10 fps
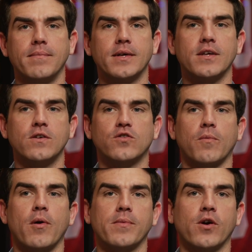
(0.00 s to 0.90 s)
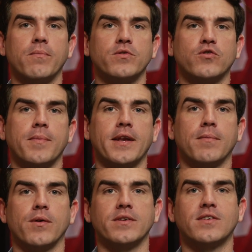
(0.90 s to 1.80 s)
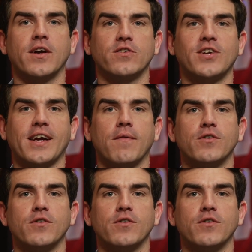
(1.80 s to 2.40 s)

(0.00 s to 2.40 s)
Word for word: Really use our promo code BOOSTERBWST or check out